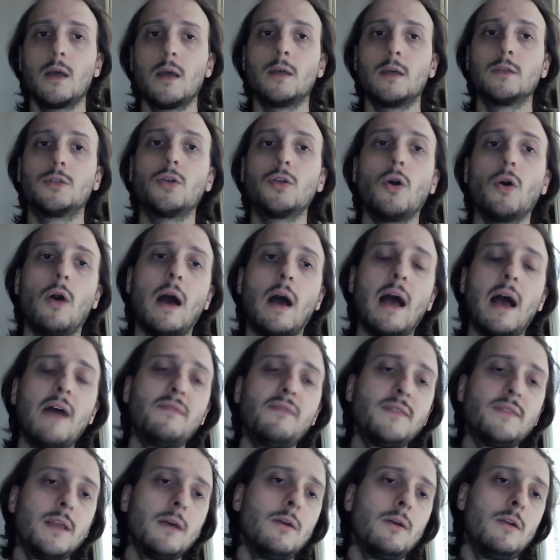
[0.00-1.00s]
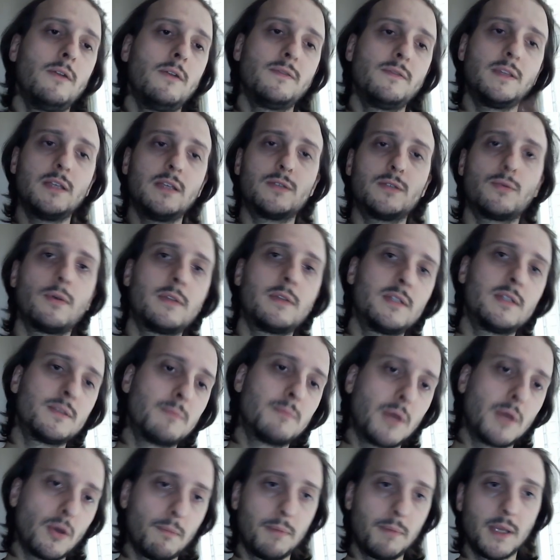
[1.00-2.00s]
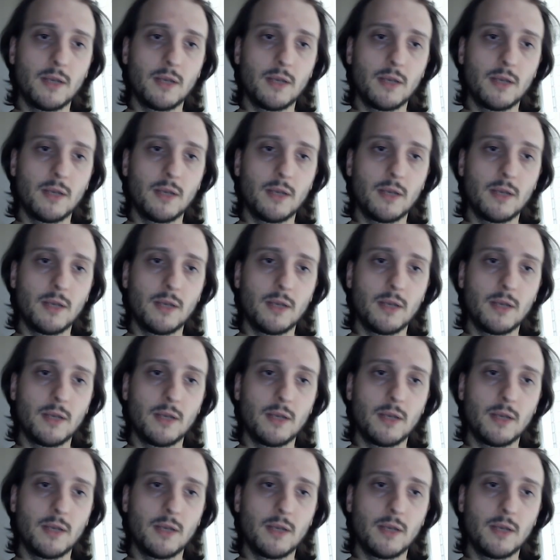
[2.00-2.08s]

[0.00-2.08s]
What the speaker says: So after all of this, what is my opinion?